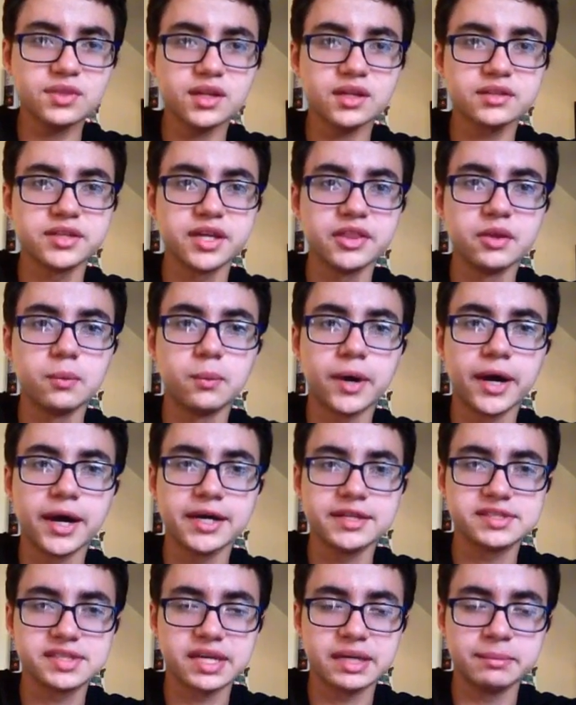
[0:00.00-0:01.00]
Then the
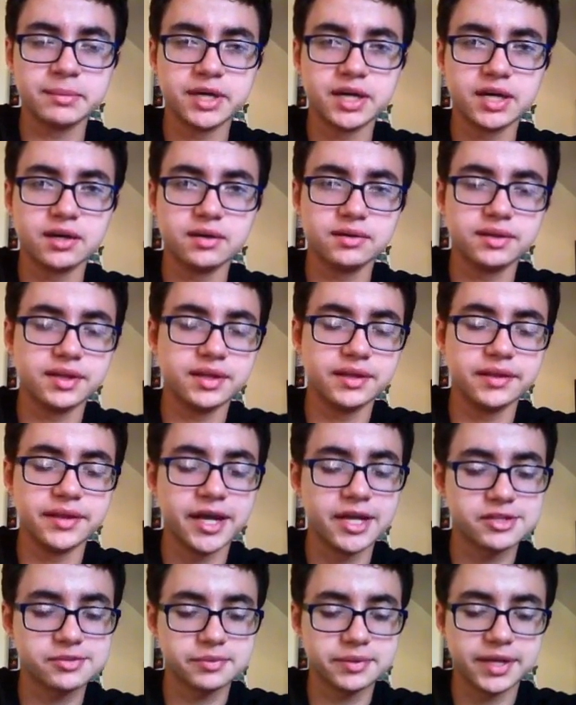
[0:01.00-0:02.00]
Wyatts came out, and
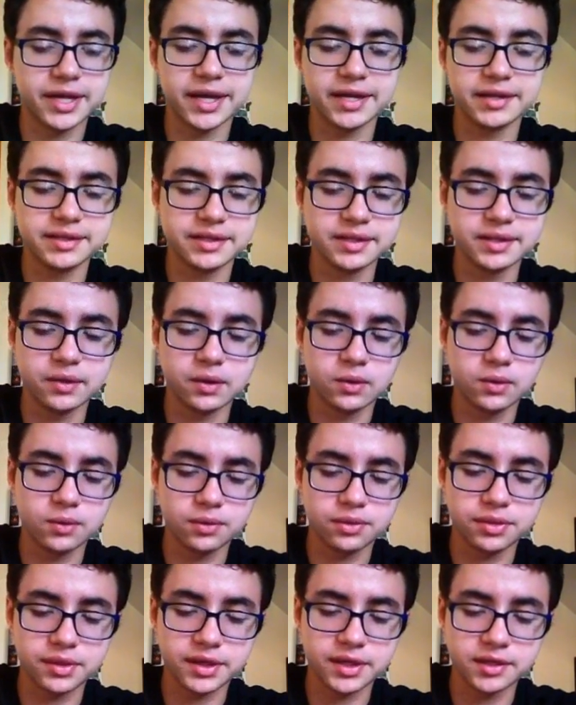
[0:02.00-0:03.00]
that's what ended the whole
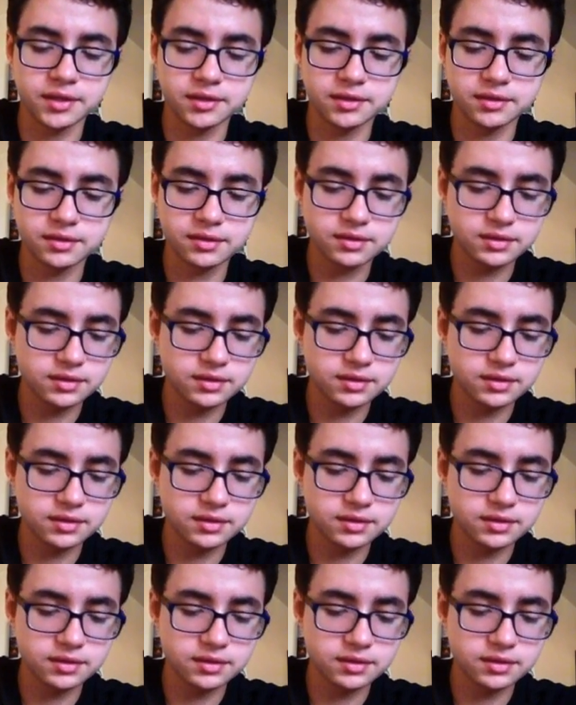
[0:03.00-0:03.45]
thing.